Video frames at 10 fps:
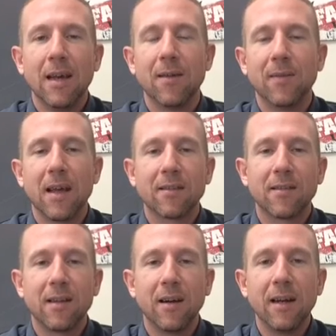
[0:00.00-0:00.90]
if
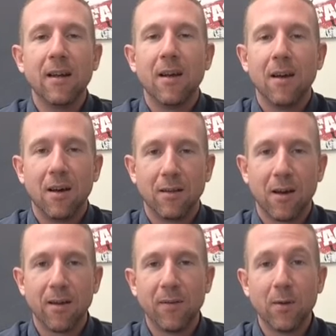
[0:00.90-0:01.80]
necessary. A
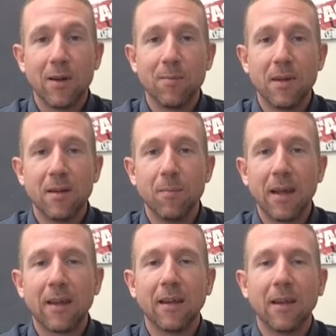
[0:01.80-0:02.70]
lot of you have been
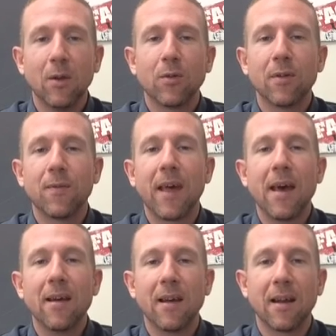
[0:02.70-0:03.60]
making use of
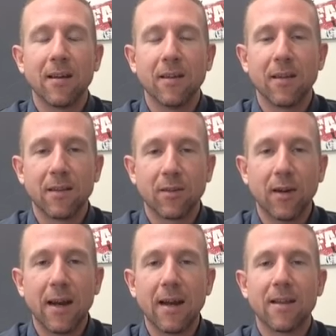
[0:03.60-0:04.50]
that, and that's
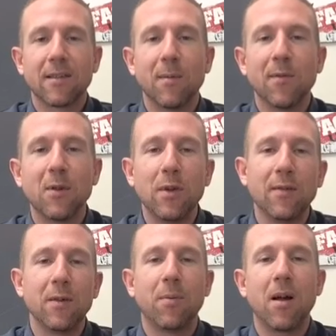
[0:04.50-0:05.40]
great. And some of you
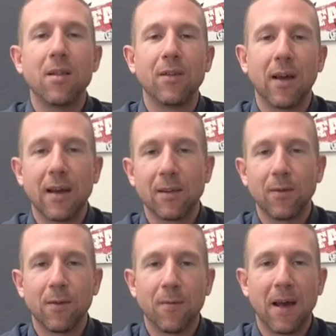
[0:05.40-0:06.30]
even apologize
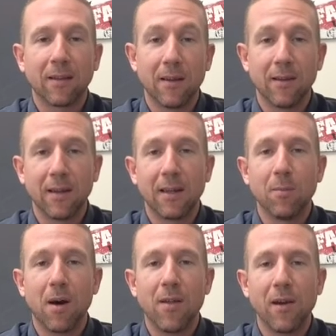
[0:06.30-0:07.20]
for the fact that you think
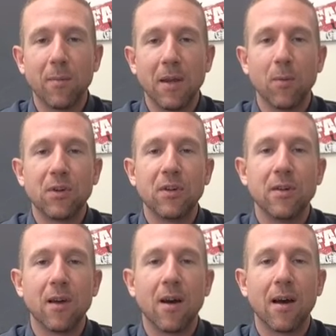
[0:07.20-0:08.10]
you're bothering me, which you're
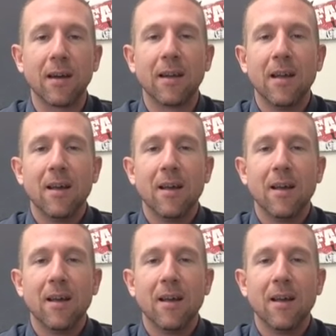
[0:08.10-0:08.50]
not.